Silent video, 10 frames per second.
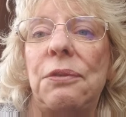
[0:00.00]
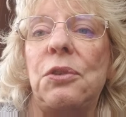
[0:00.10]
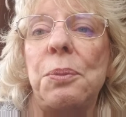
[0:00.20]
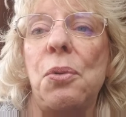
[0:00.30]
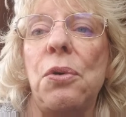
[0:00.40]

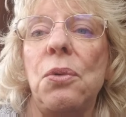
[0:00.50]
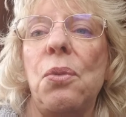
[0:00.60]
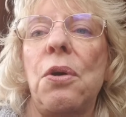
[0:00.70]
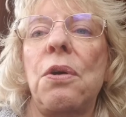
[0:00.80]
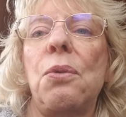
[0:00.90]
support
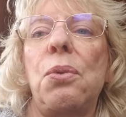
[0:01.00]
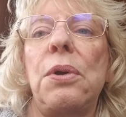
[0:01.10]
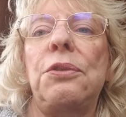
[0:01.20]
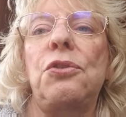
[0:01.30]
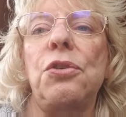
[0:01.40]
work
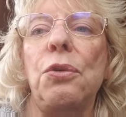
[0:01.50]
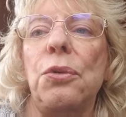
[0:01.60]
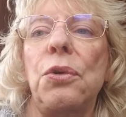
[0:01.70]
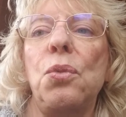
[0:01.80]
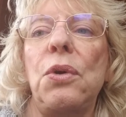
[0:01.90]
with
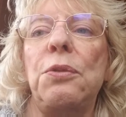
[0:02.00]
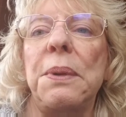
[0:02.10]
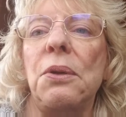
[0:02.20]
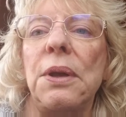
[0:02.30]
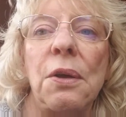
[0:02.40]
children with
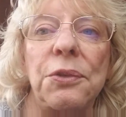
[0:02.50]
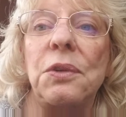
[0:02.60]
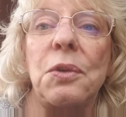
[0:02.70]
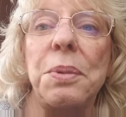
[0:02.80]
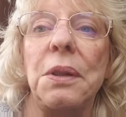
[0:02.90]
mental health
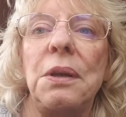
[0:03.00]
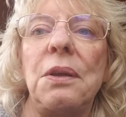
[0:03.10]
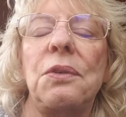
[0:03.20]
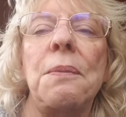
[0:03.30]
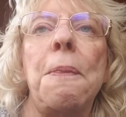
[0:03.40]

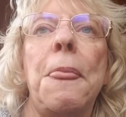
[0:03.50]
disabilities.